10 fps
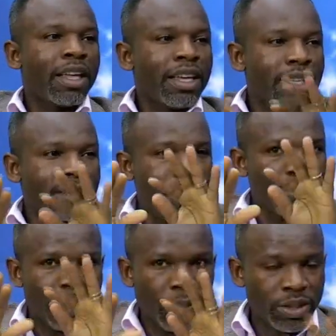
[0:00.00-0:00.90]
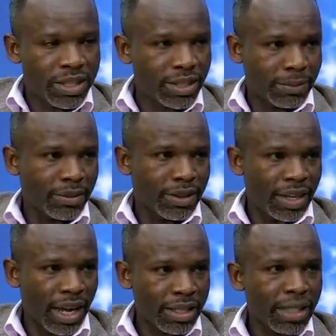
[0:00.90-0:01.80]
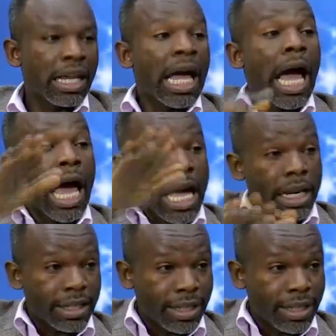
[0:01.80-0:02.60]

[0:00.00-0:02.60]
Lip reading: It's now Triple C, right? And